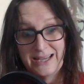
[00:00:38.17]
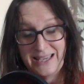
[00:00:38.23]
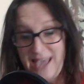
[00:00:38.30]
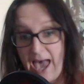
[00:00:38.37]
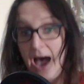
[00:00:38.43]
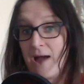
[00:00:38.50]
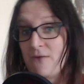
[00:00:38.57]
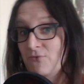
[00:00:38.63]

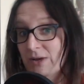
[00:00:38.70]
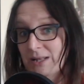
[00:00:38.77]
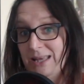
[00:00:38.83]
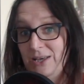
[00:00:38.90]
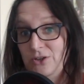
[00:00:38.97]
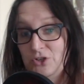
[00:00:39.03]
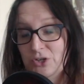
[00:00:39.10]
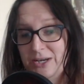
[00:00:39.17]
yeah, I
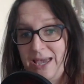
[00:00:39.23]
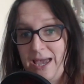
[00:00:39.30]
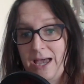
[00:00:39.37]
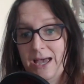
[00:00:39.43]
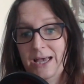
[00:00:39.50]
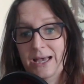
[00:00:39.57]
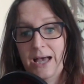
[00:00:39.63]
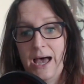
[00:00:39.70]
really enjoy it,
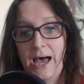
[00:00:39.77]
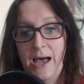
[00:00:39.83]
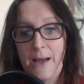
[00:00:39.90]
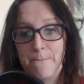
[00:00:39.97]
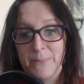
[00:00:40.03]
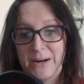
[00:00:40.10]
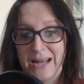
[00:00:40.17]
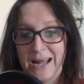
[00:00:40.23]

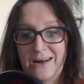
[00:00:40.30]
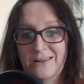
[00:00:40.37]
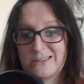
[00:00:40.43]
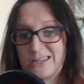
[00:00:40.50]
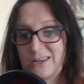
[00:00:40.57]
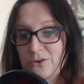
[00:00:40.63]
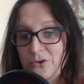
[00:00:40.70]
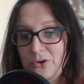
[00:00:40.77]
but I'll
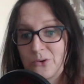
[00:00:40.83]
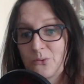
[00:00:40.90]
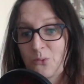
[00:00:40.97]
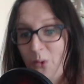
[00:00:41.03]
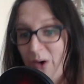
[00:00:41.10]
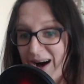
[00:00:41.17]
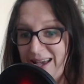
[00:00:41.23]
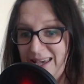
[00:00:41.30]
tell you
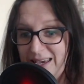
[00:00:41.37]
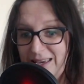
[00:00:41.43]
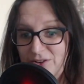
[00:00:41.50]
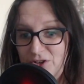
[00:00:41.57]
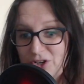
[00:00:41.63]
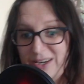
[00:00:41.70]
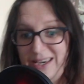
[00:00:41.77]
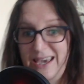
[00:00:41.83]
why I
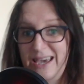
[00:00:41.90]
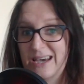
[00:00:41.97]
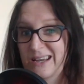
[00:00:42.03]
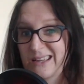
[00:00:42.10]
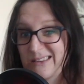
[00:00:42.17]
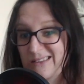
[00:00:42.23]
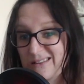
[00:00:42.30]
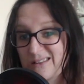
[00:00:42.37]
enjoy it
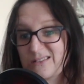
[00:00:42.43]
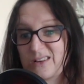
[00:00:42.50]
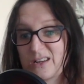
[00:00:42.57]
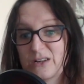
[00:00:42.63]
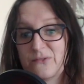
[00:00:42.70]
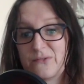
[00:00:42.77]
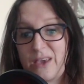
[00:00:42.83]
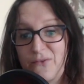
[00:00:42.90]
and
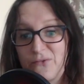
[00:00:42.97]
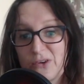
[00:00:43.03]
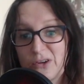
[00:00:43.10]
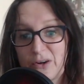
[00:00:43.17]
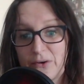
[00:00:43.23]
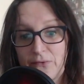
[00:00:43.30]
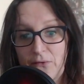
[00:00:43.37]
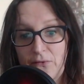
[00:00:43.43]
sort of give you an
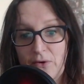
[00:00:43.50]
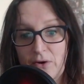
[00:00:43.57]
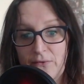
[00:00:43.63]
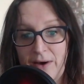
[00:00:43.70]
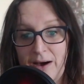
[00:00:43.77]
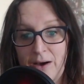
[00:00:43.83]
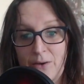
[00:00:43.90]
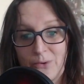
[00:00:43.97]
overview
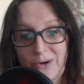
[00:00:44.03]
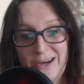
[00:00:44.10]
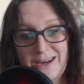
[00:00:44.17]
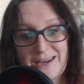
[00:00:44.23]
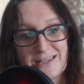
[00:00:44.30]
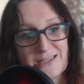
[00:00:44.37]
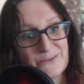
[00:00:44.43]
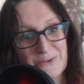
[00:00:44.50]
of how it
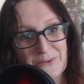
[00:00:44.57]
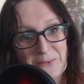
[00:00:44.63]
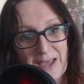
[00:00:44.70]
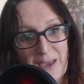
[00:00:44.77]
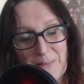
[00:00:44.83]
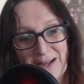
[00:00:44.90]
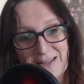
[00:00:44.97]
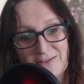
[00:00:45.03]
works when we
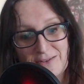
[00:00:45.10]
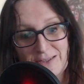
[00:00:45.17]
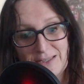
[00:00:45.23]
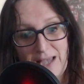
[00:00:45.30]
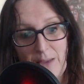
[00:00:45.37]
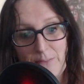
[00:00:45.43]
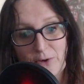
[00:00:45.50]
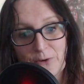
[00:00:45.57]
get back to the
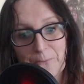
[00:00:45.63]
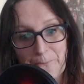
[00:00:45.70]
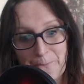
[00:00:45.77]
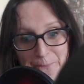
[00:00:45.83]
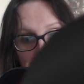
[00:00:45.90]
table.